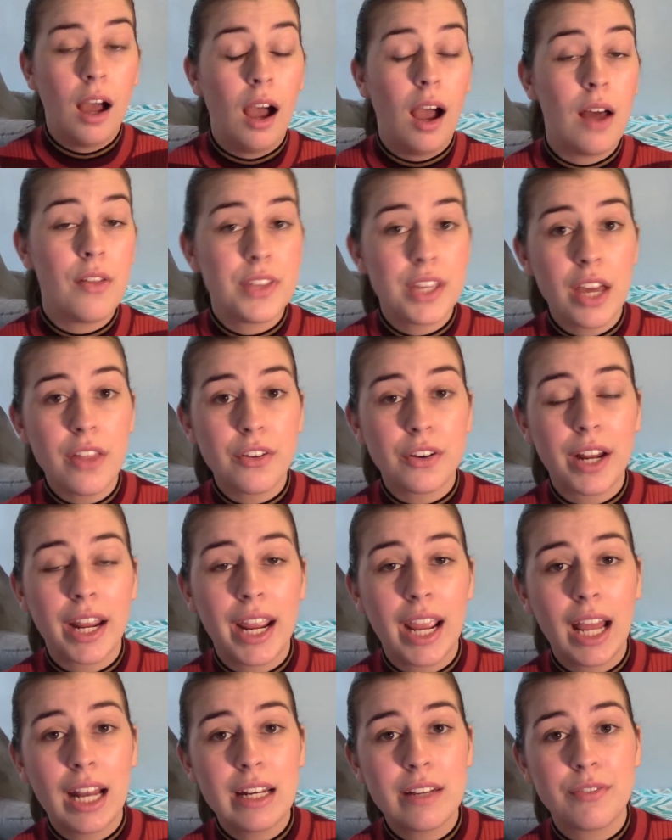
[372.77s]
On the other
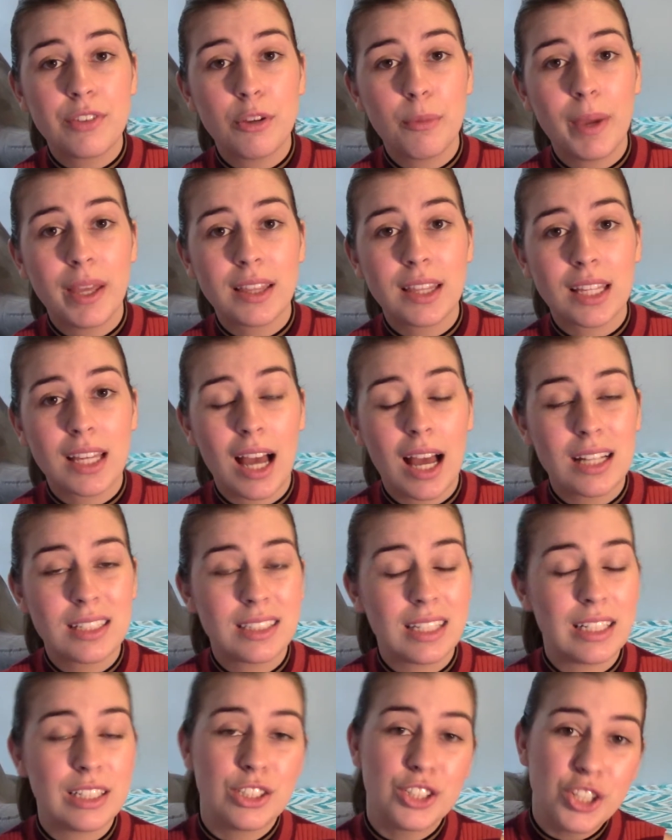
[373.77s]
hand, if you make the
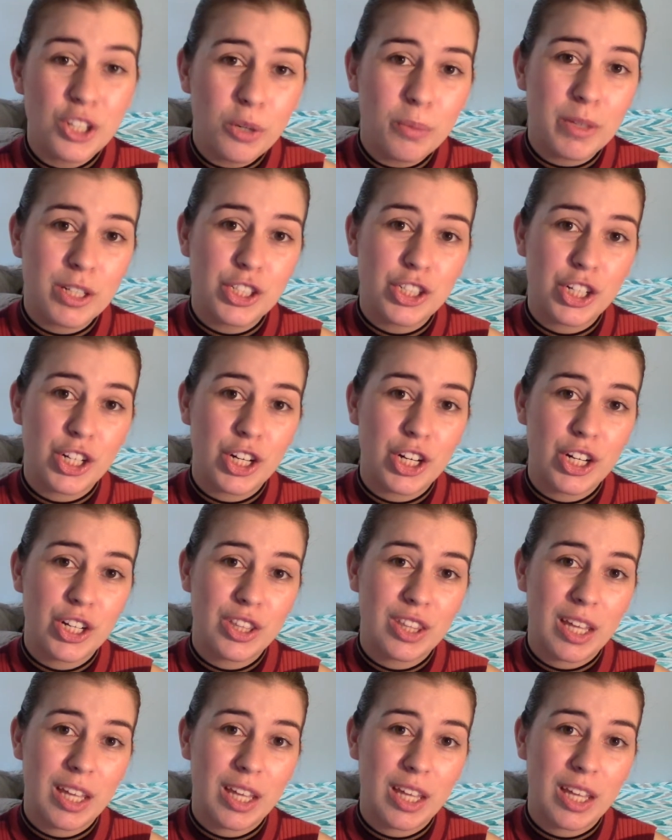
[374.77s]
content too mature,